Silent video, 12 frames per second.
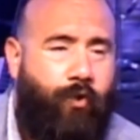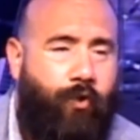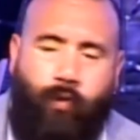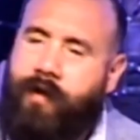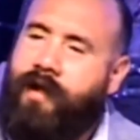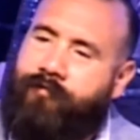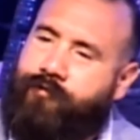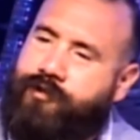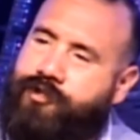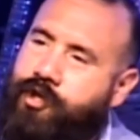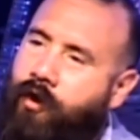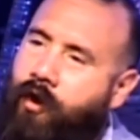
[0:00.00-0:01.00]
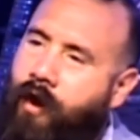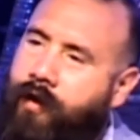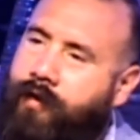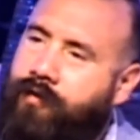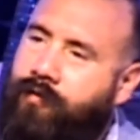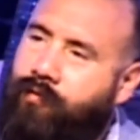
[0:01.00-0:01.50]
What comforts your
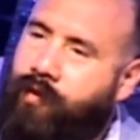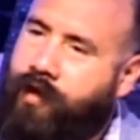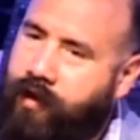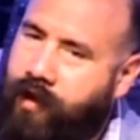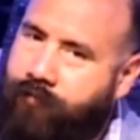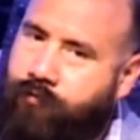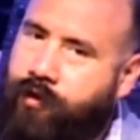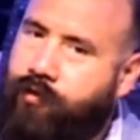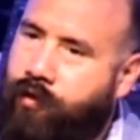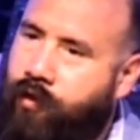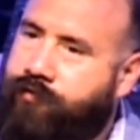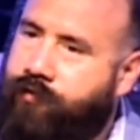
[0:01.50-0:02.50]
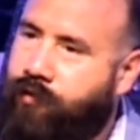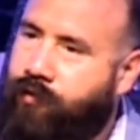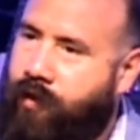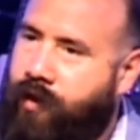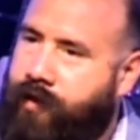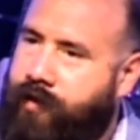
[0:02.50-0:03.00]
heart when a loved one who knows the
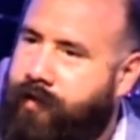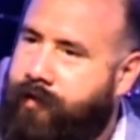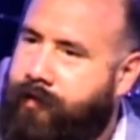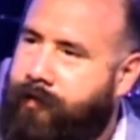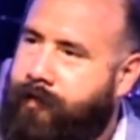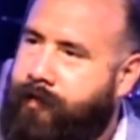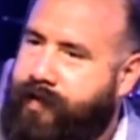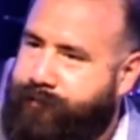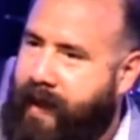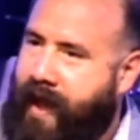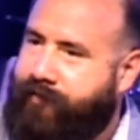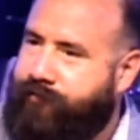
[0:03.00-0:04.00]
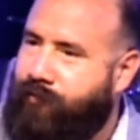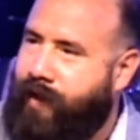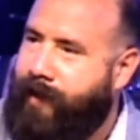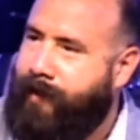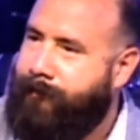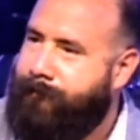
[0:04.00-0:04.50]
Lord has passed
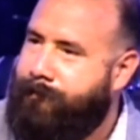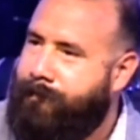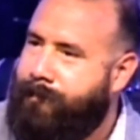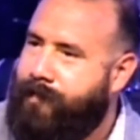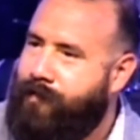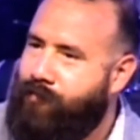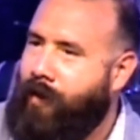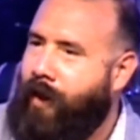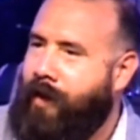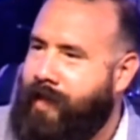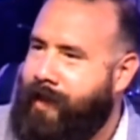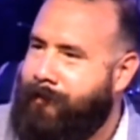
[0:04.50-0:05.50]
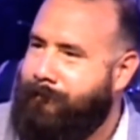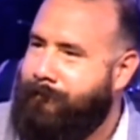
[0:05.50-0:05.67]
away? Where are they?